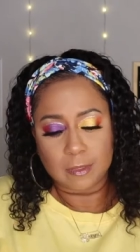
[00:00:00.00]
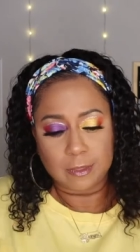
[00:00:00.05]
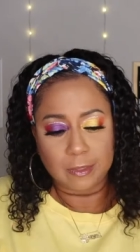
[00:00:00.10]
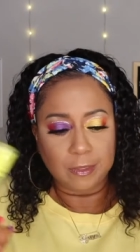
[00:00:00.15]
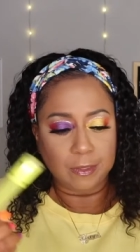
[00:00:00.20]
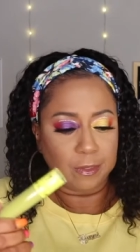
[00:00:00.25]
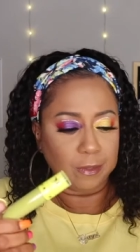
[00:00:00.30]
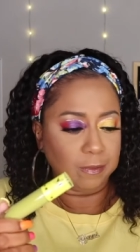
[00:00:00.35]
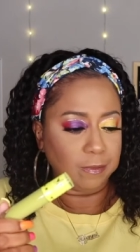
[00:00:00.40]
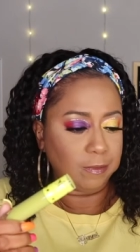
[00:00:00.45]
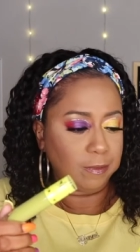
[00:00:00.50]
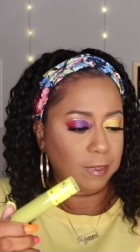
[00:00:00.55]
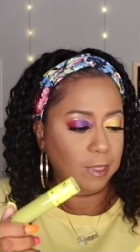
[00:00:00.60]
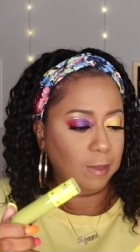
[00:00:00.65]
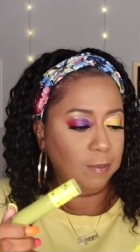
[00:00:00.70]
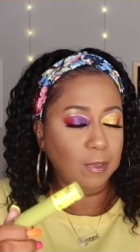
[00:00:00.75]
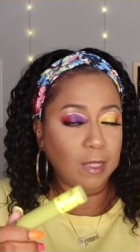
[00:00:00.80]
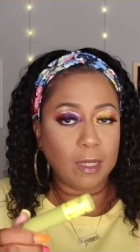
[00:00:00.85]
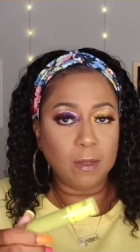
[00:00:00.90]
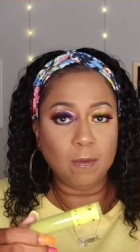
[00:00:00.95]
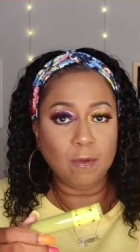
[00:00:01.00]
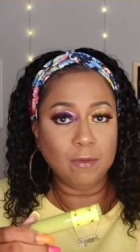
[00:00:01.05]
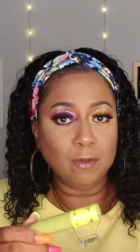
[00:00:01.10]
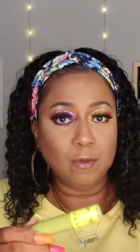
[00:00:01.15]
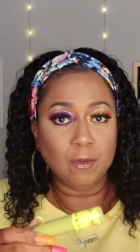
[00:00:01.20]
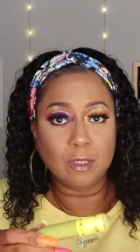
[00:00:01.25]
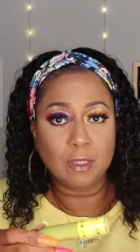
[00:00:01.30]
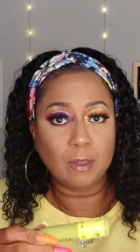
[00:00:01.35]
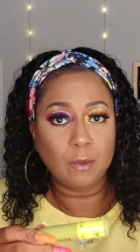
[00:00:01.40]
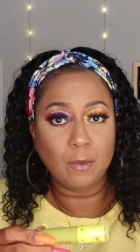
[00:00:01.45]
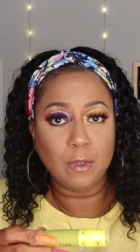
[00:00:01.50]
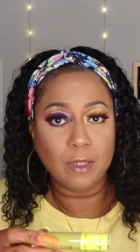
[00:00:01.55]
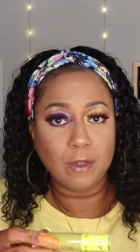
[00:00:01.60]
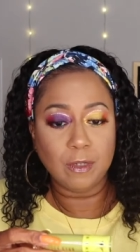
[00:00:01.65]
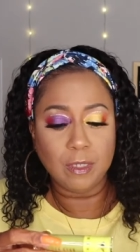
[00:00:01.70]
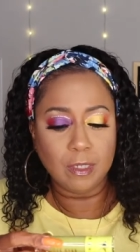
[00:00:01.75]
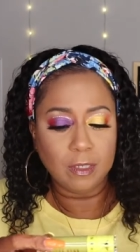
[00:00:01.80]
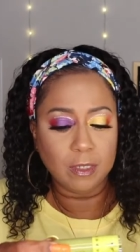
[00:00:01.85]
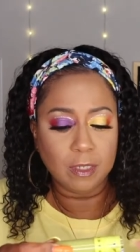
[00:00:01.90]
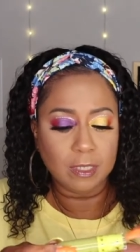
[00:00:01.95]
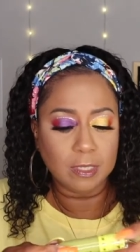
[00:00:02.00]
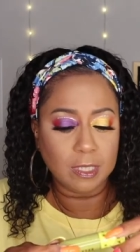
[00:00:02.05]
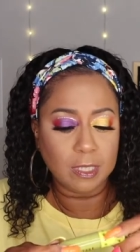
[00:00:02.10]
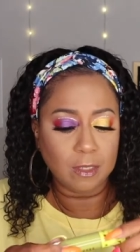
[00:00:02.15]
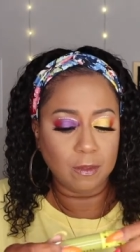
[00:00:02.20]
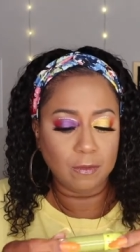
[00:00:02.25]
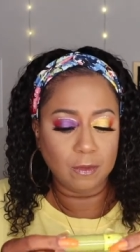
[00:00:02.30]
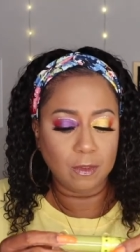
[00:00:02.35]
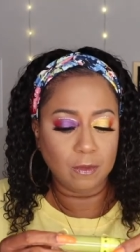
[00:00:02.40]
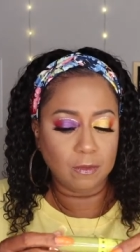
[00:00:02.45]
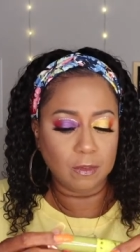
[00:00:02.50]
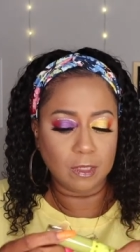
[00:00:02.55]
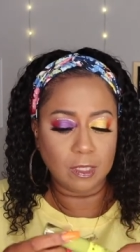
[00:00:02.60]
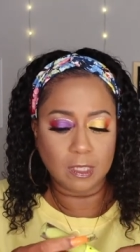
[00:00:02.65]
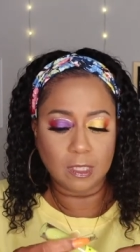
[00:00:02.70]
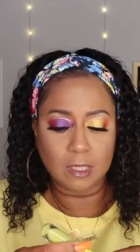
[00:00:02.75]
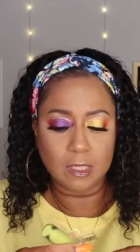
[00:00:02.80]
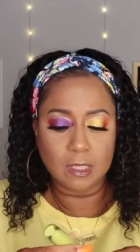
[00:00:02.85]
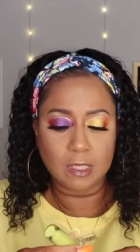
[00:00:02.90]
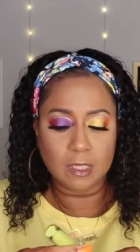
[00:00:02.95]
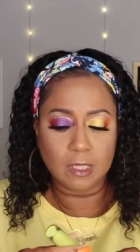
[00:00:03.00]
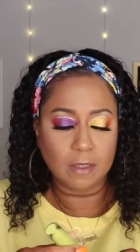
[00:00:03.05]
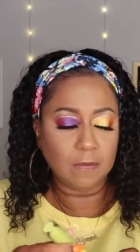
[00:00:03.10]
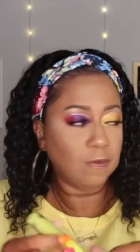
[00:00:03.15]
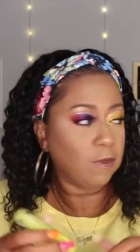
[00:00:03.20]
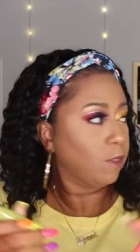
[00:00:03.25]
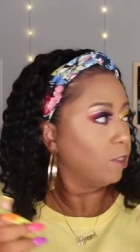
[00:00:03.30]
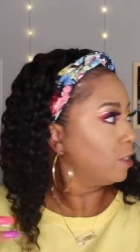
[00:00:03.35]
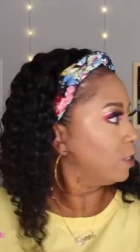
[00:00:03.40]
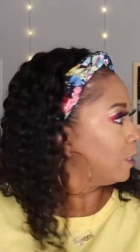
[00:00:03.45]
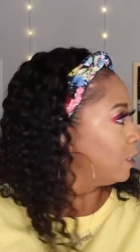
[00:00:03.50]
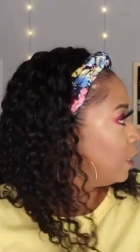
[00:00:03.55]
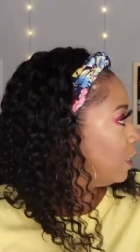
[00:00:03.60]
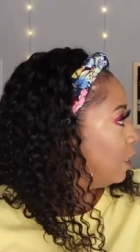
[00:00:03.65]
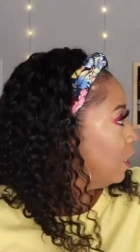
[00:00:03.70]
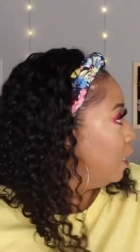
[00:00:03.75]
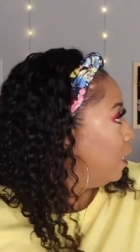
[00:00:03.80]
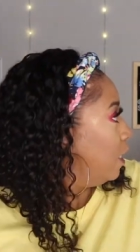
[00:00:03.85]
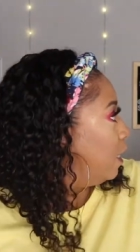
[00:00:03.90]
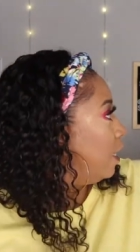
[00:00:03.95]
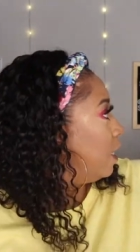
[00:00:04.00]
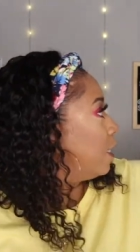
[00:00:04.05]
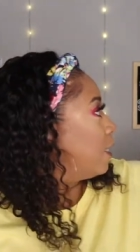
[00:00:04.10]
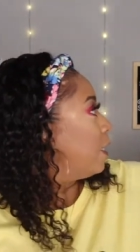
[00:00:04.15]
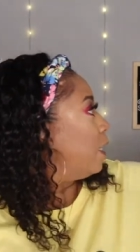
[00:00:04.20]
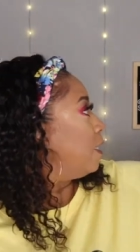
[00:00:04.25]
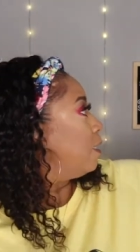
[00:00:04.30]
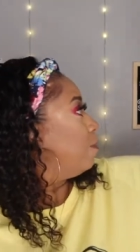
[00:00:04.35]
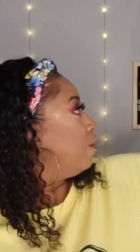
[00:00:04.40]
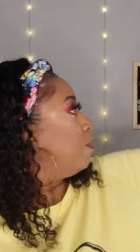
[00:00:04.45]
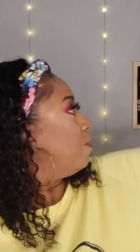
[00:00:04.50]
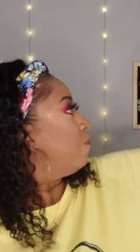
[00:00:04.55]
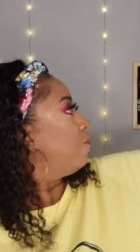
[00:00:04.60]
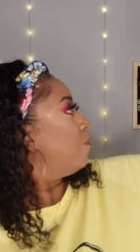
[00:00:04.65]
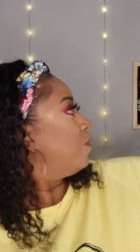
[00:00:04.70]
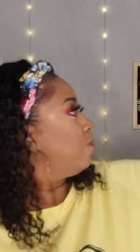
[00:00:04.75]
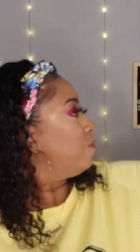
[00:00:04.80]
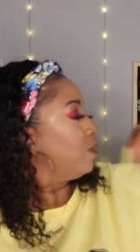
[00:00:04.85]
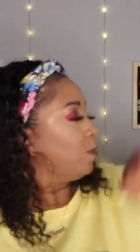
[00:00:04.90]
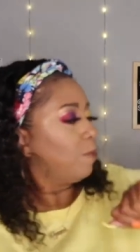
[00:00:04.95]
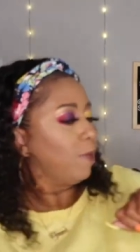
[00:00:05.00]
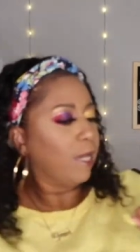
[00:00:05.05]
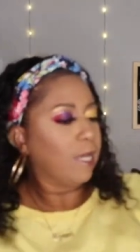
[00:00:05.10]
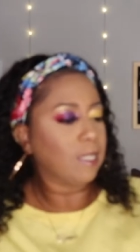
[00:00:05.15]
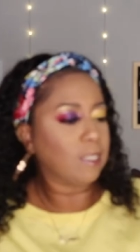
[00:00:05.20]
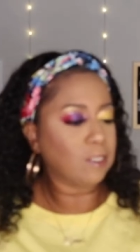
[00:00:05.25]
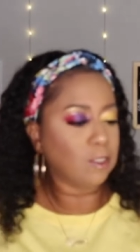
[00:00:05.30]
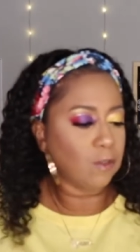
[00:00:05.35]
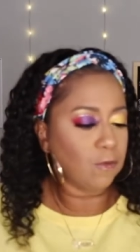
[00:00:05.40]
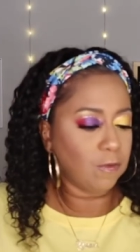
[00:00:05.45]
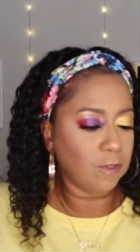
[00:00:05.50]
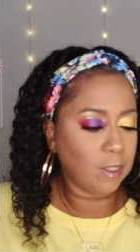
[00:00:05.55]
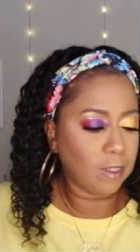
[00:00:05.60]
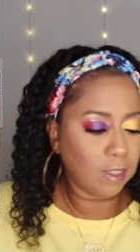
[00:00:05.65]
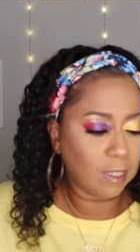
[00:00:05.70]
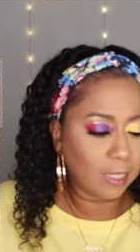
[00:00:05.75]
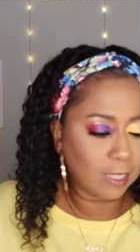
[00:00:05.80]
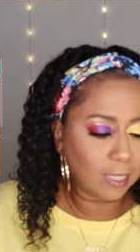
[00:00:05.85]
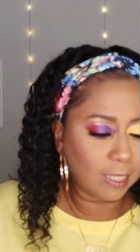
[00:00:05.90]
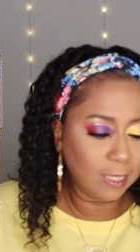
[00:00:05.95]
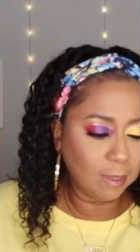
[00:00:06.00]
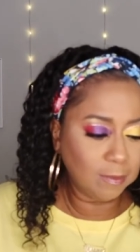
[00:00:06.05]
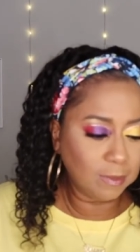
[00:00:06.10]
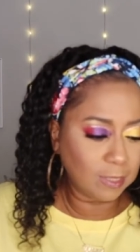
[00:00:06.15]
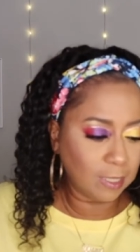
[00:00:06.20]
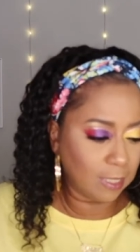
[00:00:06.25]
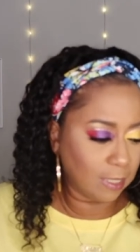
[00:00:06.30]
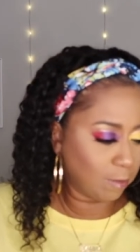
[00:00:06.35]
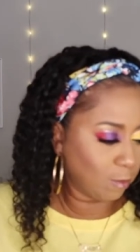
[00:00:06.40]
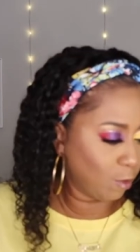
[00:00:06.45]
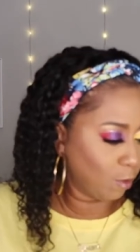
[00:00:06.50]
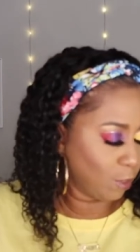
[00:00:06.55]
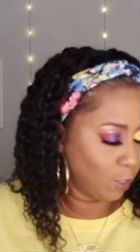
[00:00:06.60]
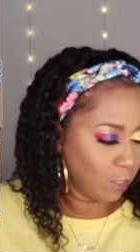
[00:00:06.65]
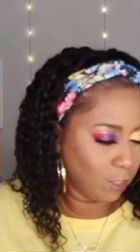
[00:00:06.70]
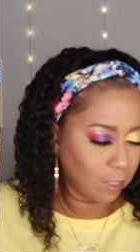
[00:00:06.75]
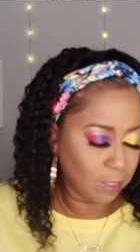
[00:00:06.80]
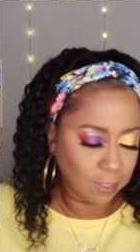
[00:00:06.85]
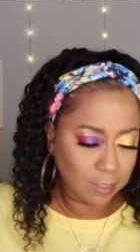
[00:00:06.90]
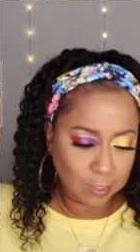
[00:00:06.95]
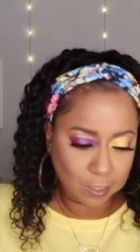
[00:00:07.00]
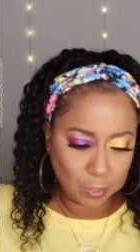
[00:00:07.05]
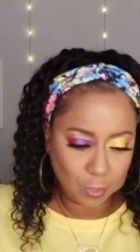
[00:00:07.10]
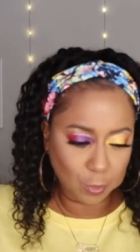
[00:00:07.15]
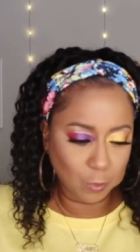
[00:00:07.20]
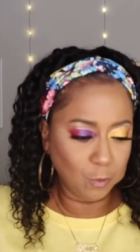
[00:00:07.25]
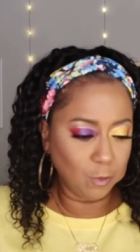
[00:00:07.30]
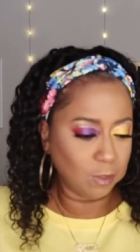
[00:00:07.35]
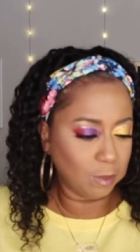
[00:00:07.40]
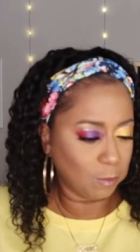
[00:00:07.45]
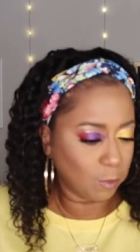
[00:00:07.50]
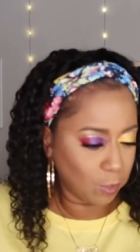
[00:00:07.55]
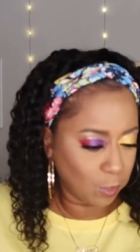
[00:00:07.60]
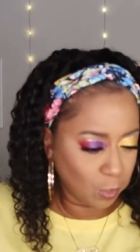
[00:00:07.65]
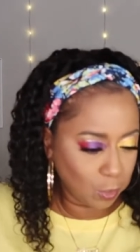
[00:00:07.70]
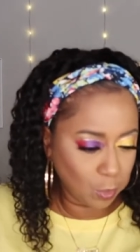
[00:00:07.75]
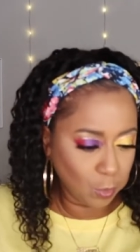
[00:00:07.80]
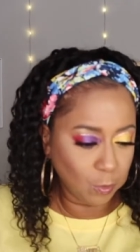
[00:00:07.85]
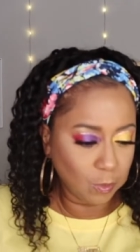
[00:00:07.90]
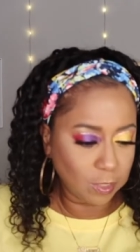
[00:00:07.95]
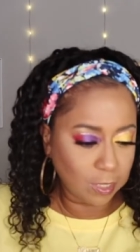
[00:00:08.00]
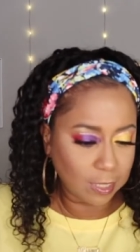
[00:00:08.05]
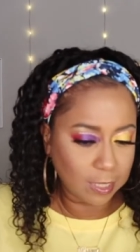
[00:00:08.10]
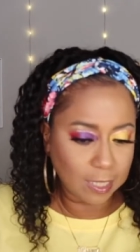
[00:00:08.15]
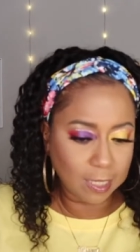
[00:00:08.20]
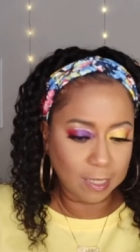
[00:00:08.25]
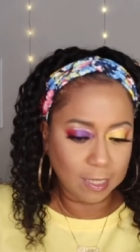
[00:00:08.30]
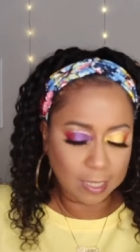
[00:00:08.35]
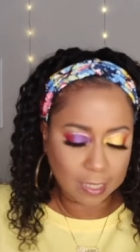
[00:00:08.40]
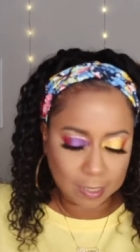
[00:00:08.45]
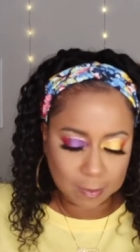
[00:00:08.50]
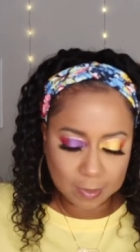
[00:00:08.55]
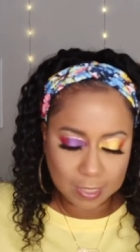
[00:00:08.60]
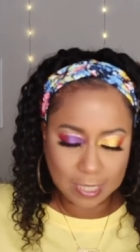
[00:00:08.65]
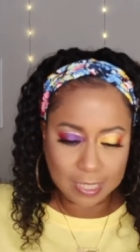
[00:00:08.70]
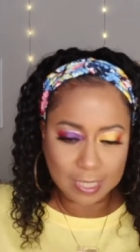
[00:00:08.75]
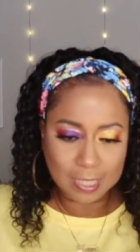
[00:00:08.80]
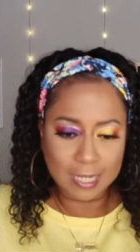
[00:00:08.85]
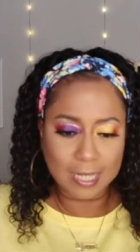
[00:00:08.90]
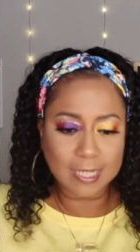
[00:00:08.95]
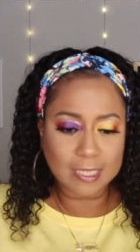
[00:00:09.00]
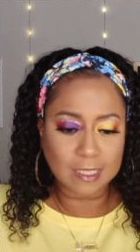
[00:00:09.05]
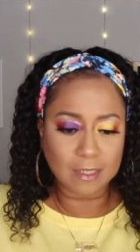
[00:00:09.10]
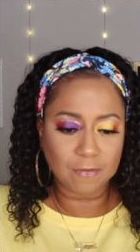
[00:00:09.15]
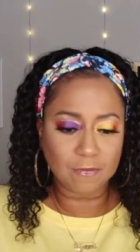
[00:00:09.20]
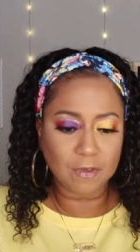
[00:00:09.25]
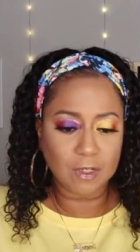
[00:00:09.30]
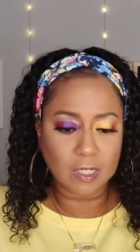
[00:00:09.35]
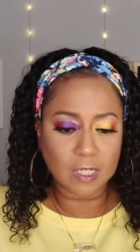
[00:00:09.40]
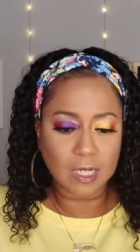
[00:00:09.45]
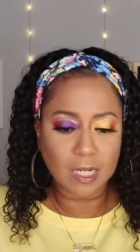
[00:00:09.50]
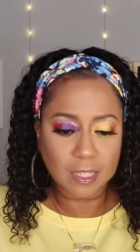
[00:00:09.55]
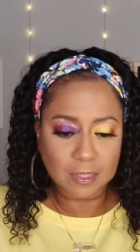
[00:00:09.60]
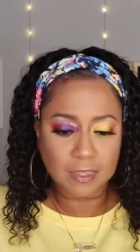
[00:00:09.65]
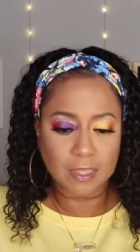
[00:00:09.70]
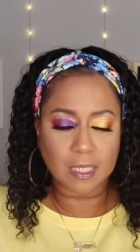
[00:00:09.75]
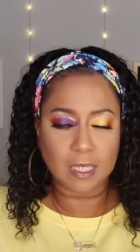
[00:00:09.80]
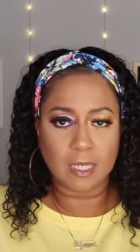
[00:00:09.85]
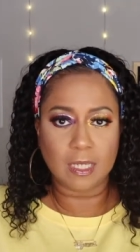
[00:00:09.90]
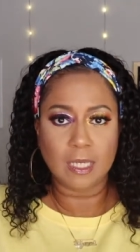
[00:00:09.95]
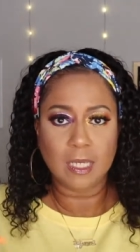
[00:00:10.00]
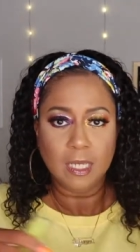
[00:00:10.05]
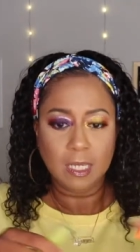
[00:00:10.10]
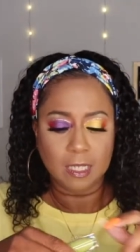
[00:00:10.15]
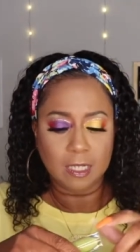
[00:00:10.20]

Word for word: you know, I probably won't do it in the winter either because I don't use none of this stuff. Y'all see, I got about 50 palettes over there that I keep saying I'm going to use. I'm going to use and I keep collecting for nothing.